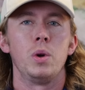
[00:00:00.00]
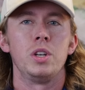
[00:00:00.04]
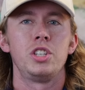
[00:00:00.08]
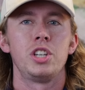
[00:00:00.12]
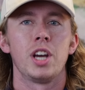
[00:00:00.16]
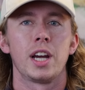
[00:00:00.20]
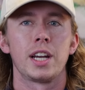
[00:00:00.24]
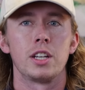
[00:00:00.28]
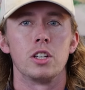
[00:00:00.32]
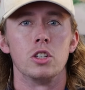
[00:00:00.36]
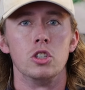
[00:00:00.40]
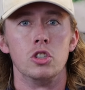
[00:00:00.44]
We
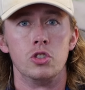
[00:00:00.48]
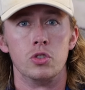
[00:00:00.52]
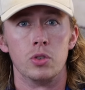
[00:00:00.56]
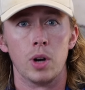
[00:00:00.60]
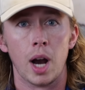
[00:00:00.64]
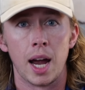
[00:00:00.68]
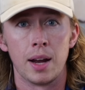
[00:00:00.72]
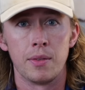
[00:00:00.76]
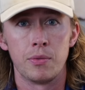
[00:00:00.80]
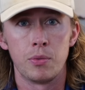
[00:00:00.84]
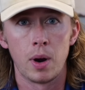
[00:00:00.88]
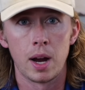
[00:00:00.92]
check your
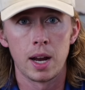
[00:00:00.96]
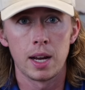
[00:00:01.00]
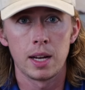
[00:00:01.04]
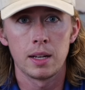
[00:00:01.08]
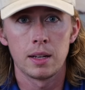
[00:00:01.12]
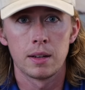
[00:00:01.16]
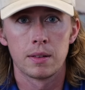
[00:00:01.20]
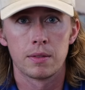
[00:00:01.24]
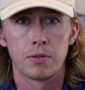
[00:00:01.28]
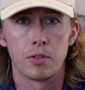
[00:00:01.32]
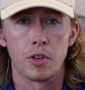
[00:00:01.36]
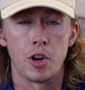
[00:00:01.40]

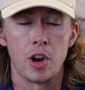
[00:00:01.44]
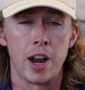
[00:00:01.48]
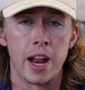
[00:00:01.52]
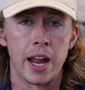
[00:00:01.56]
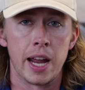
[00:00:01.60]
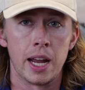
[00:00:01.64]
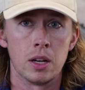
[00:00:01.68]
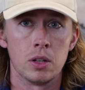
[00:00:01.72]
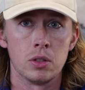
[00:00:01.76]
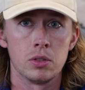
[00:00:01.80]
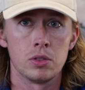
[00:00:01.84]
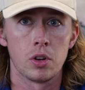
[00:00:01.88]
driveway for
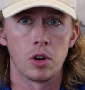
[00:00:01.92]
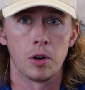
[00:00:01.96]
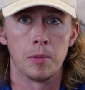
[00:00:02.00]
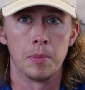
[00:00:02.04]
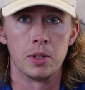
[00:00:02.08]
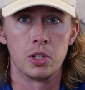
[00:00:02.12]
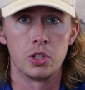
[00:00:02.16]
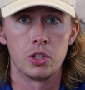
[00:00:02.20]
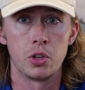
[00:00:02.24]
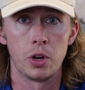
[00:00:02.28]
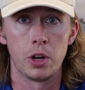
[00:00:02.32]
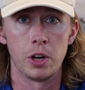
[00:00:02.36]
nails or
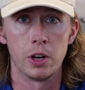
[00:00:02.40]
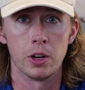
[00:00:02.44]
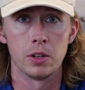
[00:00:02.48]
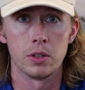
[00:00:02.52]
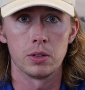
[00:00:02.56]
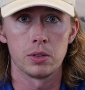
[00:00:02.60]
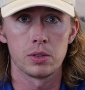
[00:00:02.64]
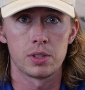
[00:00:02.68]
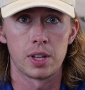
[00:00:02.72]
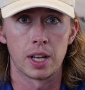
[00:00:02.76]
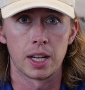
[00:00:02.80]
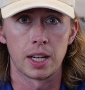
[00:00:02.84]

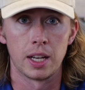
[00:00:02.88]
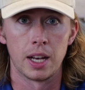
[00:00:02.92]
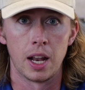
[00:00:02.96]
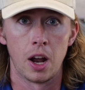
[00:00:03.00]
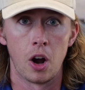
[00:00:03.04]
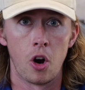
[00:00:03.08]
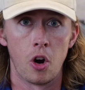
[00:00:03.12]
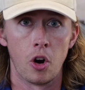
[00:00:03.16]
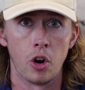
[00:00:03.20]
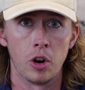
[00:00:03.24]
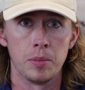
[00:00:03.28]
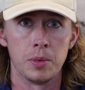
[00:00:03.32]
materials that could
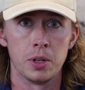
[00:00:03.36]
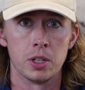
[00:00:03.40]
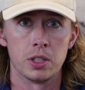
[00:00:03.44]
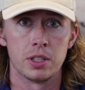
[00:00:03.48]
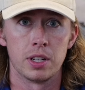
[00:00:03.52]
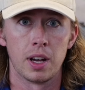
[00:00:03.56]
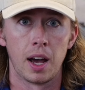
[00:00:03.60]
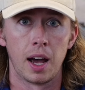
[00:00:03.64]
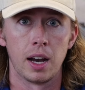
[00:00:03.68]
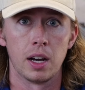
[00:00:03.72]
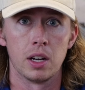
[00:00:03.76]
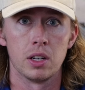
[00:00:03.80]
harm your
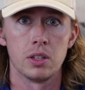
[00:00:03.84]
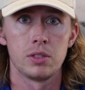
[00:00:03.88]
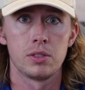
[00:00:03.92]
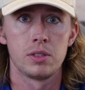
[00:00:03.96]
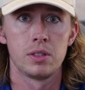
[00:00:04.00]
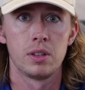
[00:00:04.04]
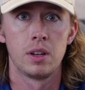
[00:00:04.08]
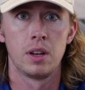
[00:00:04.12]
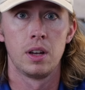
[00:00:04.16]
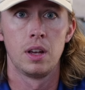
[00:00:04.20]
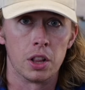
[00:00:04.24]
tires,